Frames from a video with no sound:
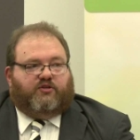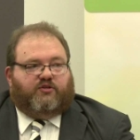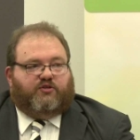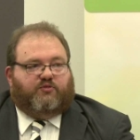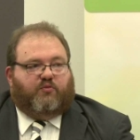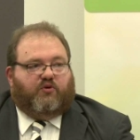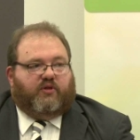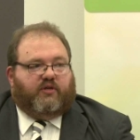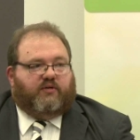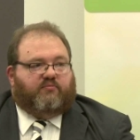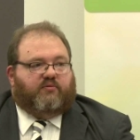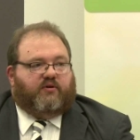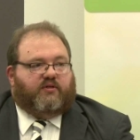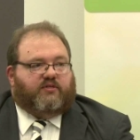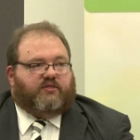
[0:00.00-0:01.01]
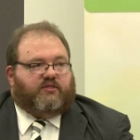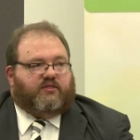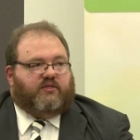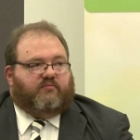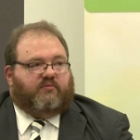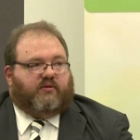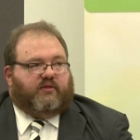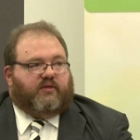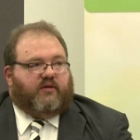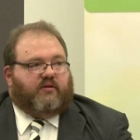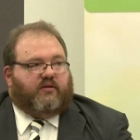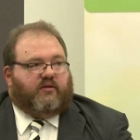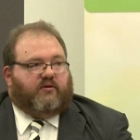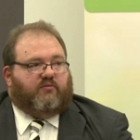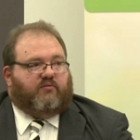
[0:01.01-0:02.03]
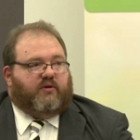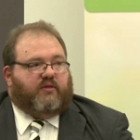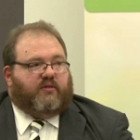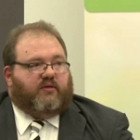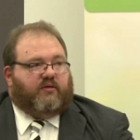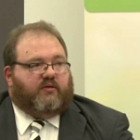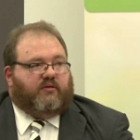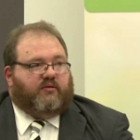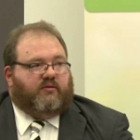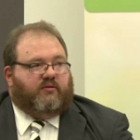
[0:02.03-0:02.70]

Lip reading: Small enterprises typically don't know where their